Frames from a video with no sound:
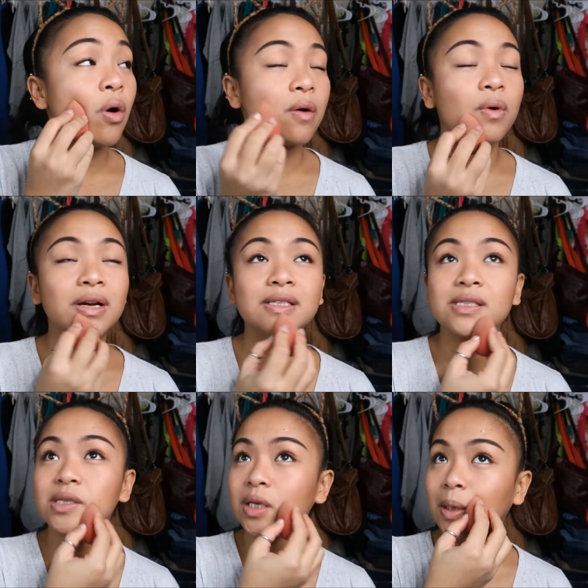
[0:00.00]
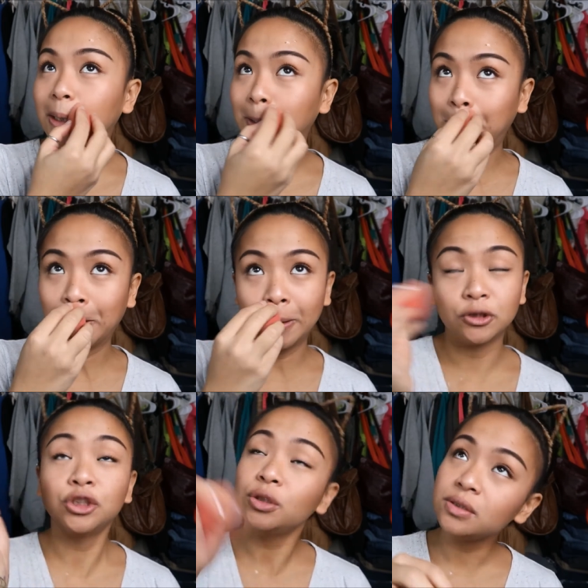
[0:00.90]
or I wanted to let you know,
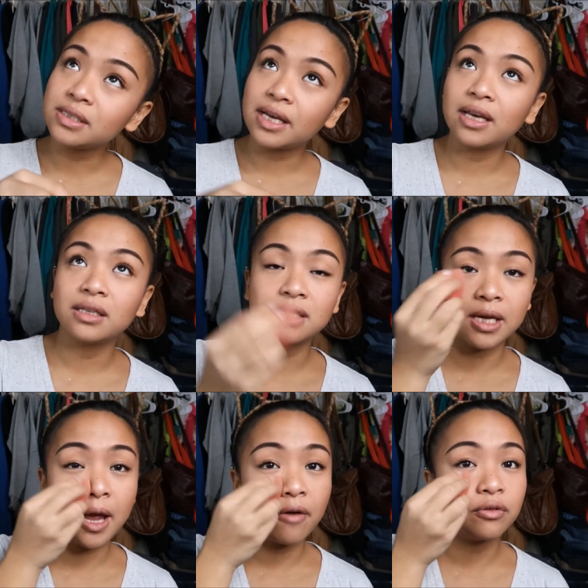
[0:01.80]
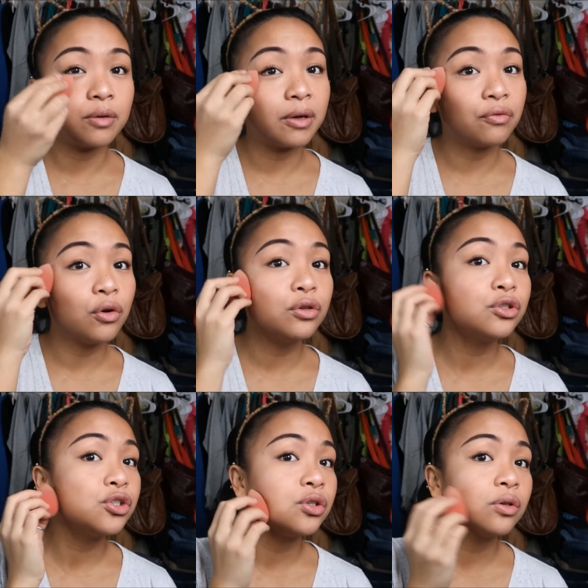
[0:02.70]
on Tuesday, the day after my photo
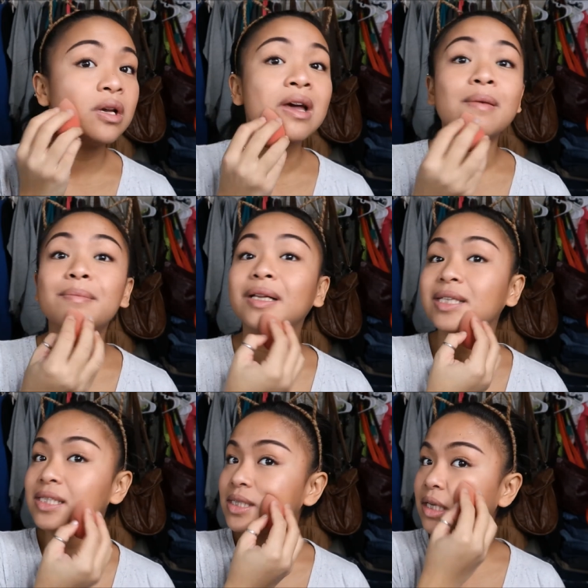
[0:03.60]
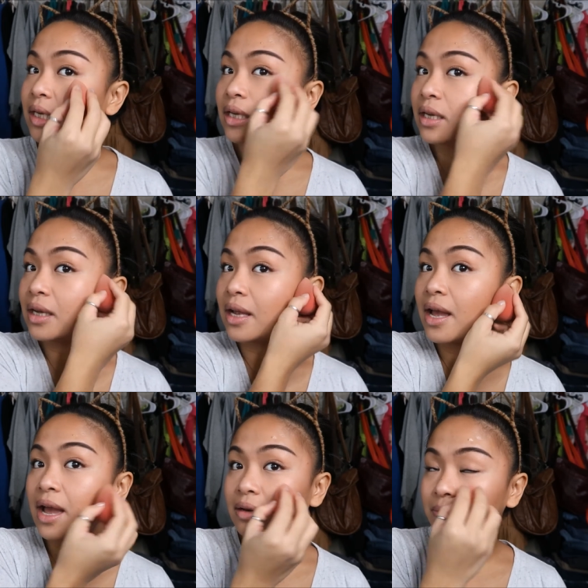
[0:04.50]
shoot, Melissa
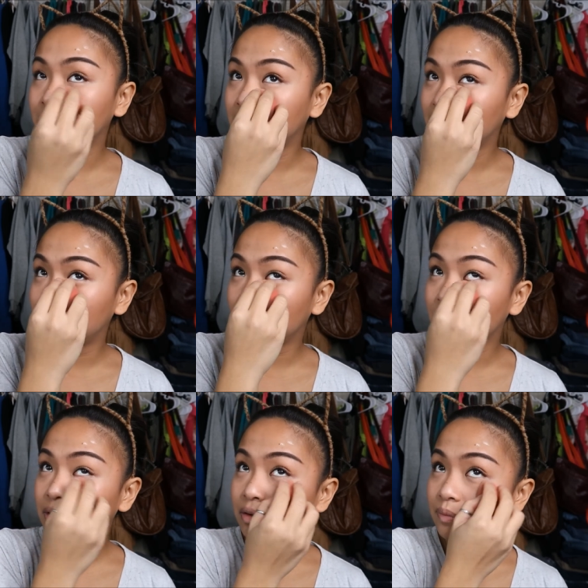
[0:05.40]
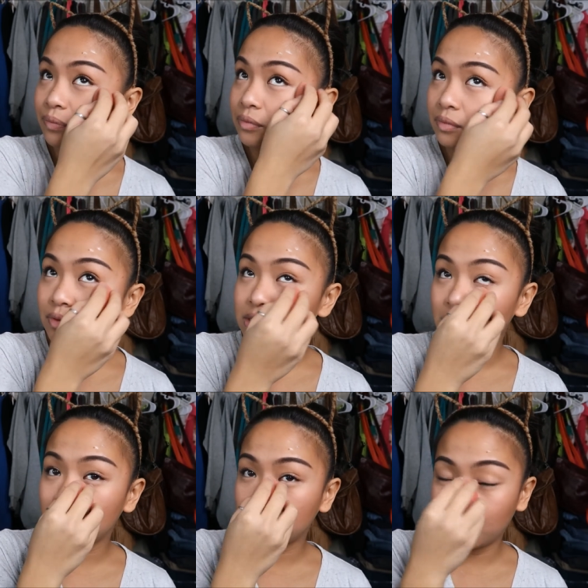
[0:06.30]
had me, or what's
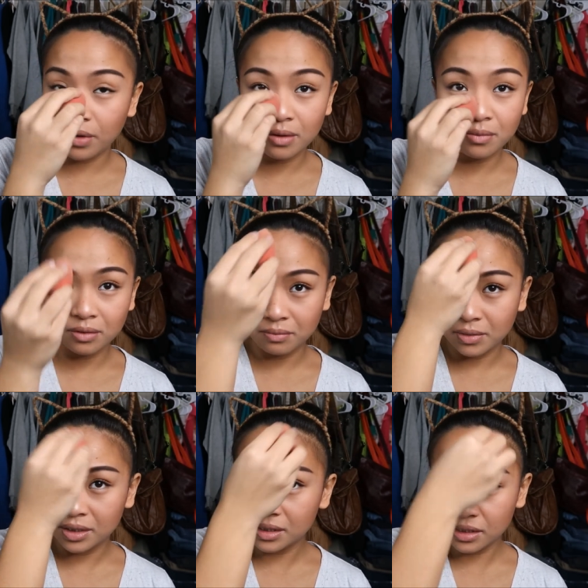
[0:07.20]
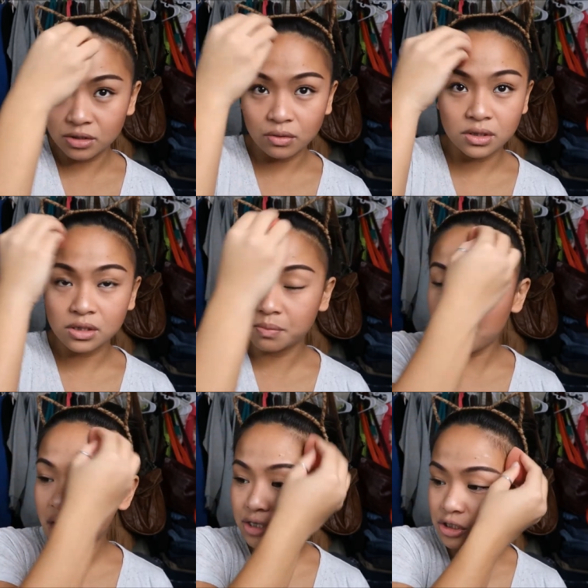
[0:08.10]
it called? I went with Melissa to the
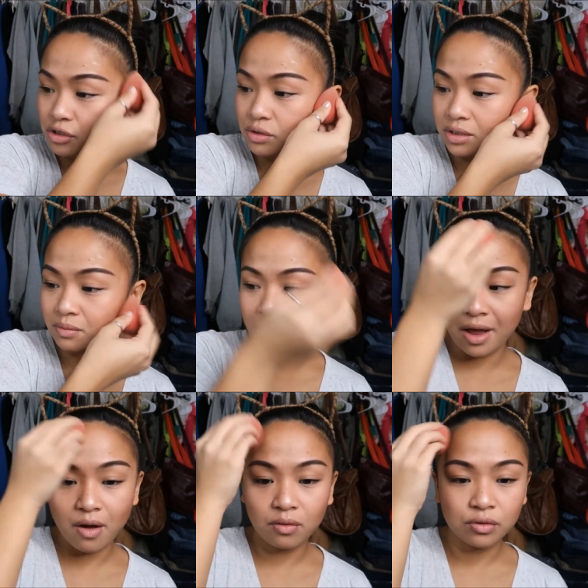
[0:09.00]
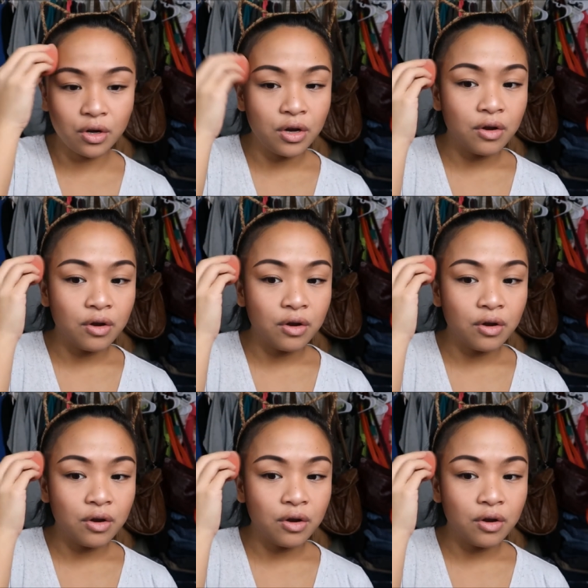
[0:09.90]
spa. She treated me out